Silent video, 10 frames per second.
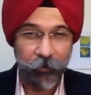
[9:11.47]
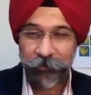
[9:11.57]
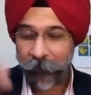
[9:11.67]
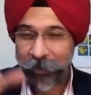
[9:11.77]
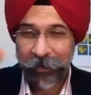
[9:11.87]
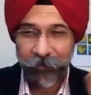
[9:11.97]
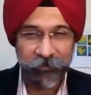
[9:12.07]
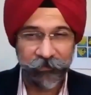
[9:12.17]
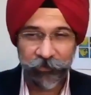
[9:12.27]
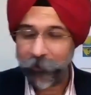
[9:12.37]
the Americans,
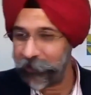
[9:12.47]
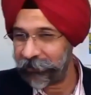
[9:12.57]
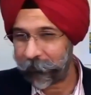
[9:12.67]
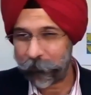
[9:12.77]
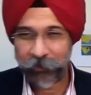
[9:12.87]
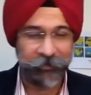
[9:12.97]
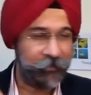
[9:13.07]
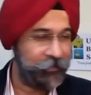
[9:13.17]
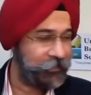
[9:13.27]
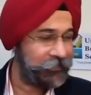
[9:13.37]
the Germans, the
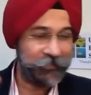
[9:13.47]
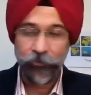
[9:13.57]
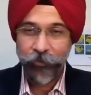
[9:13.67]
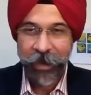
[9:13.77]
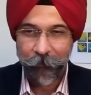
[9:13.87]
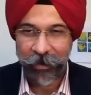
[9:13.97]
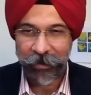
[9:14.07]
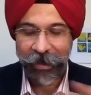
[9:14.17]
Brazilians, you name it.